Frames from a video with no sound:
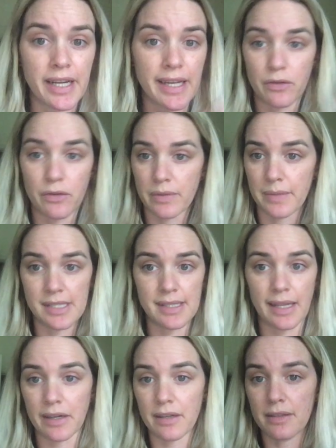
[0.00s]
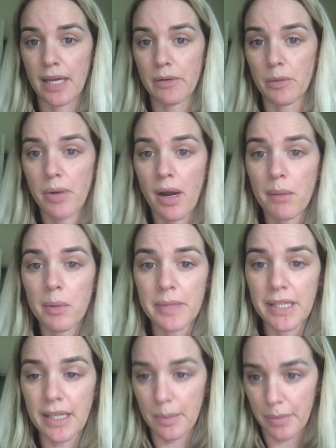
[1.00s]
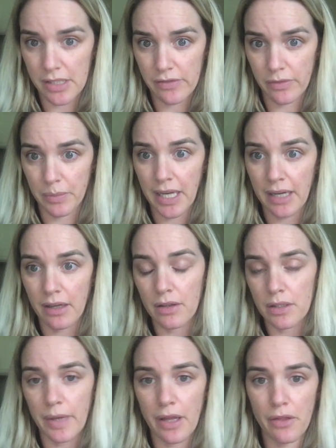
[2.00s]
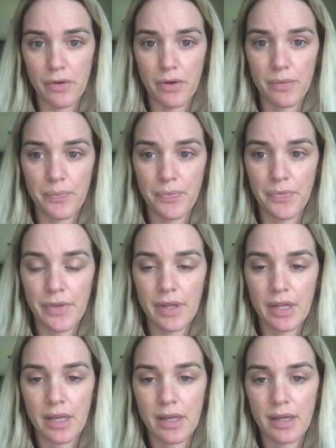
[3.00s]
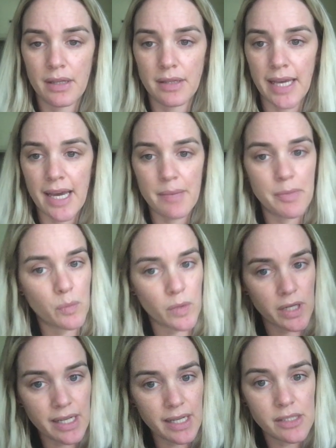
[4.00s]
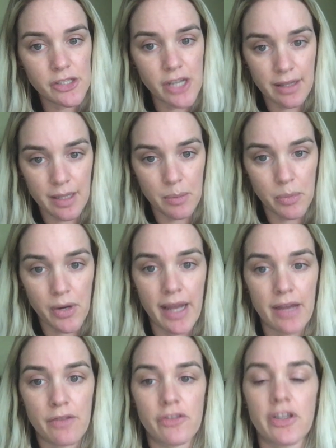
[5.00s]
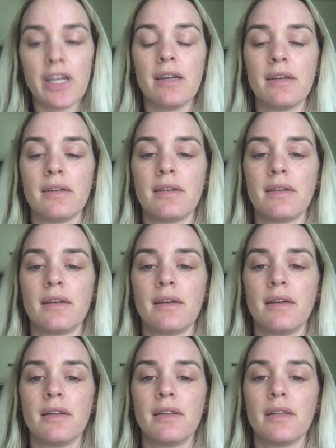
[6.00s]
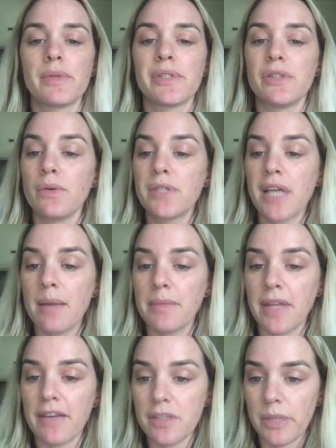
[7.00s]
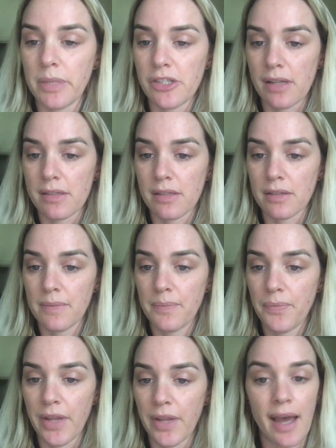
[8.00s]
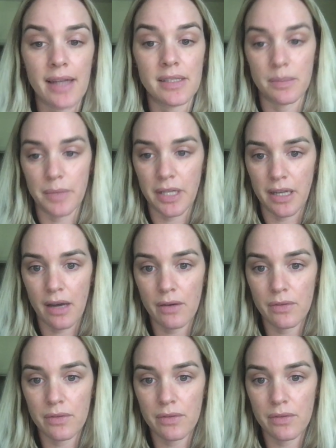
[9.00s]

out from the center that would probably keep us from getting all the way through. They had been working to gently pry it free. There was no time left to be gentle. It had to be now.